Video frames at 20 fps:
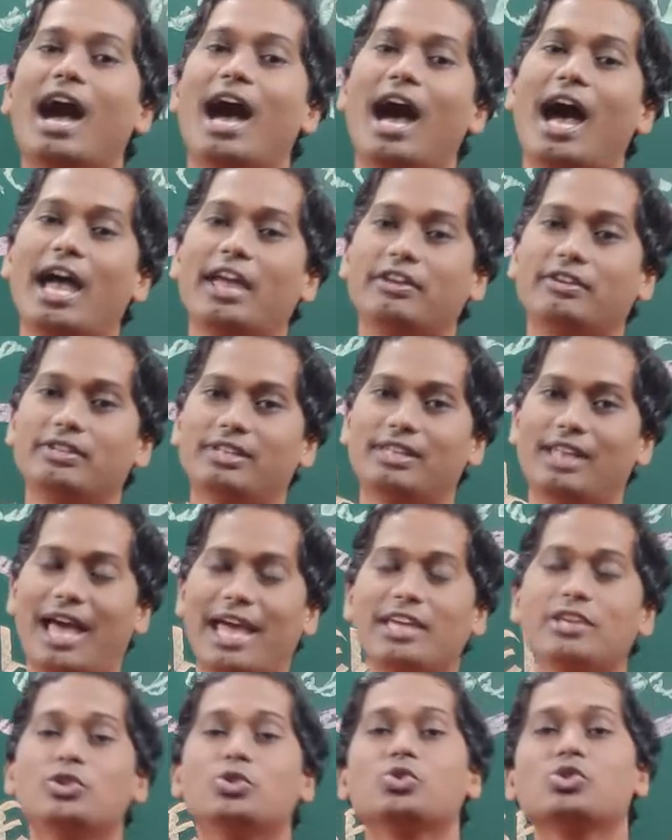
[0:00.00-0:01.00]
I
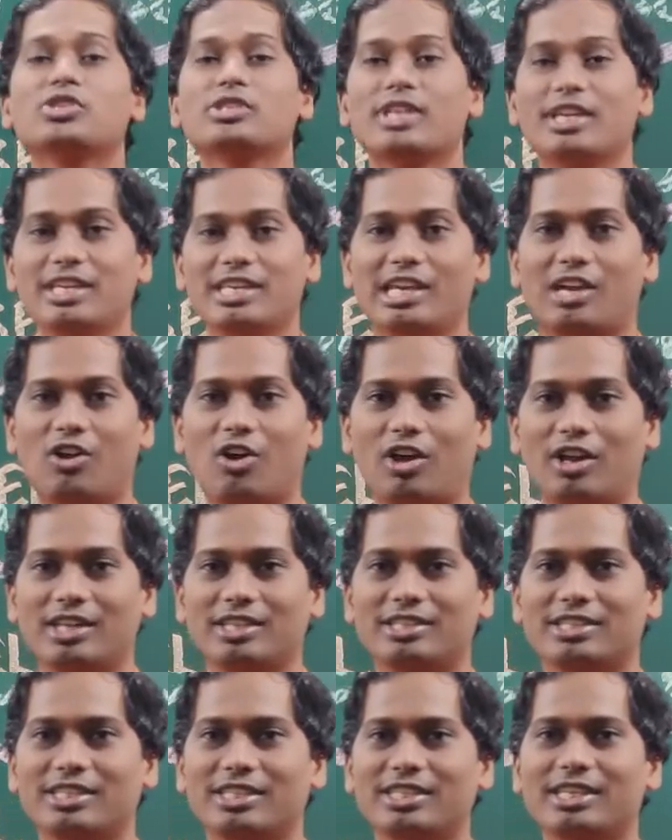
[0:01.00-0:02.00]
like to study
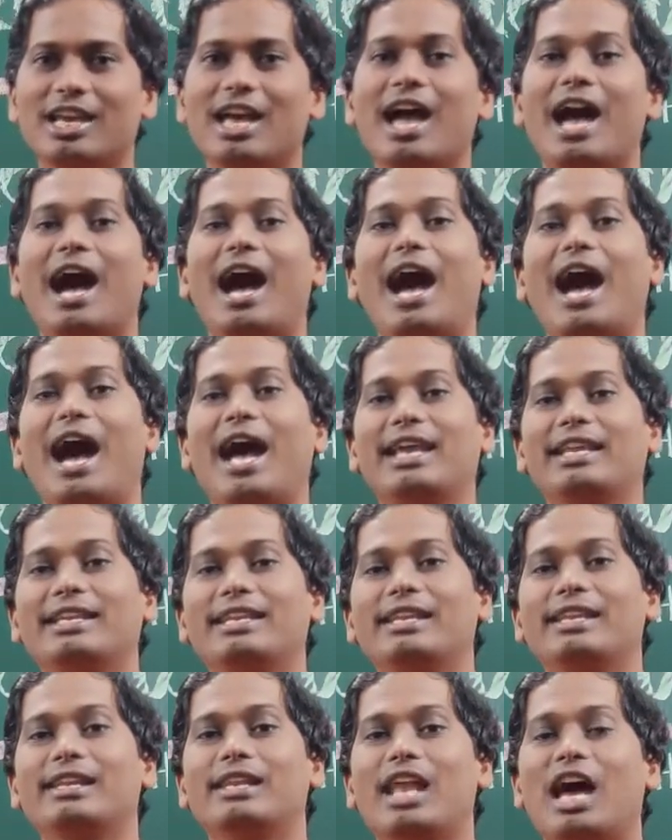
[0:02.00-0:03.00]
ecology. I
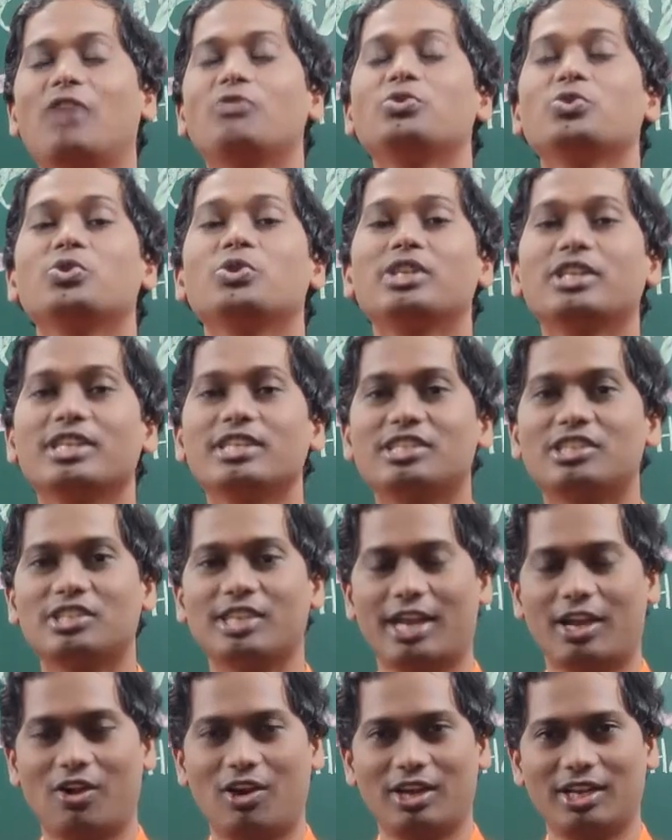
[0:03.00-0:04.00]
love to teach
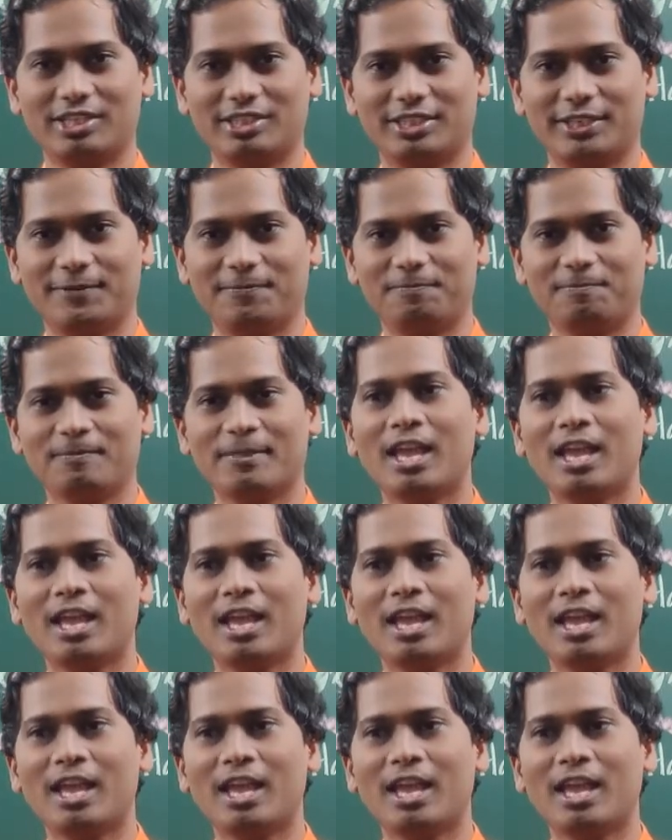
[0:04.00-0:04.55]
ecology.